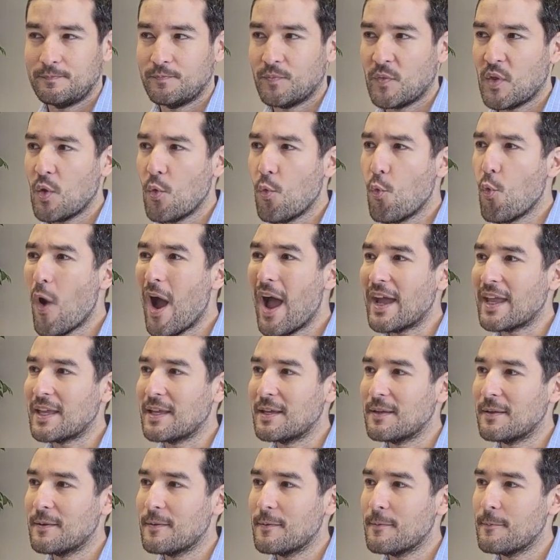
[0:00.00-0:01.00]

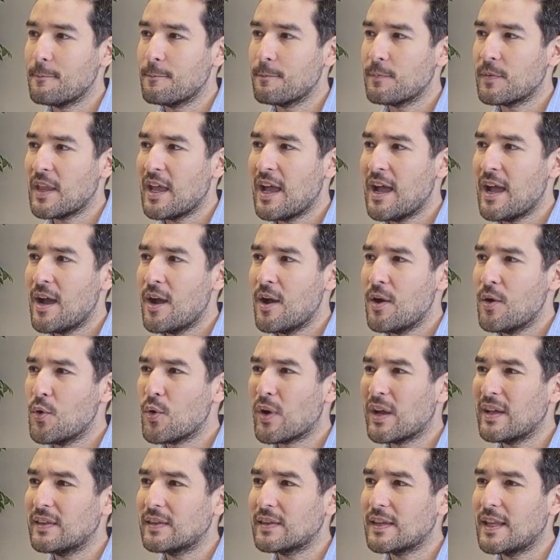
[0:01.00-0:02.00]
Why?
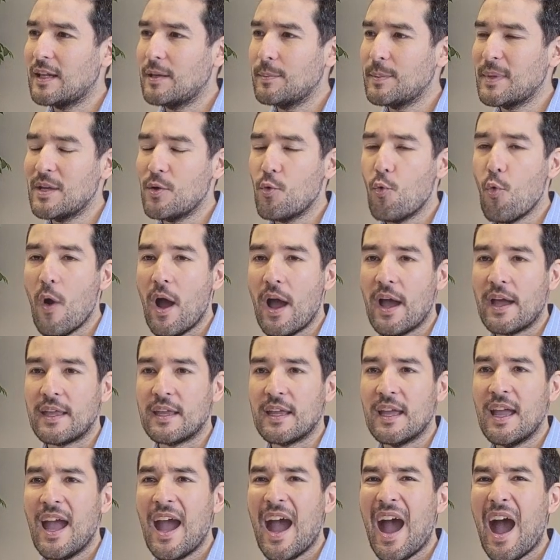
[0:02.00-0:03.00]
Who can tell me why?